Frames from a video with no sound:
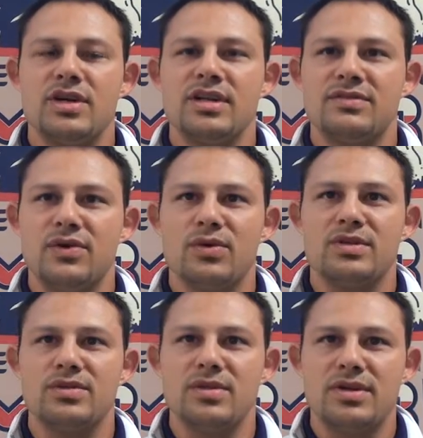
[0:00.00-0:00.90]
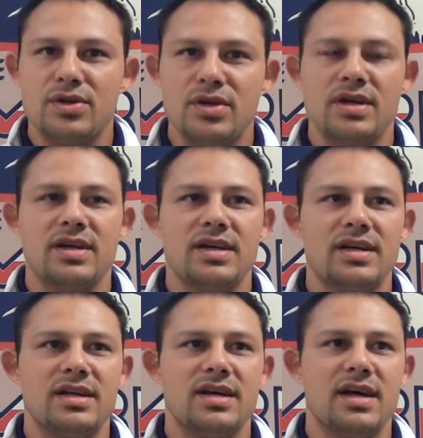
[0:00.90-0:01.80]
I look forward to recruiting
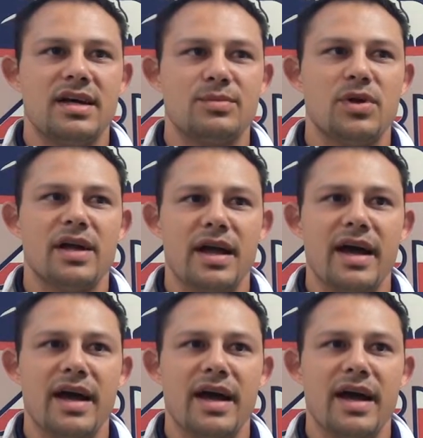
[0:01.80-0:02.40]
and bringing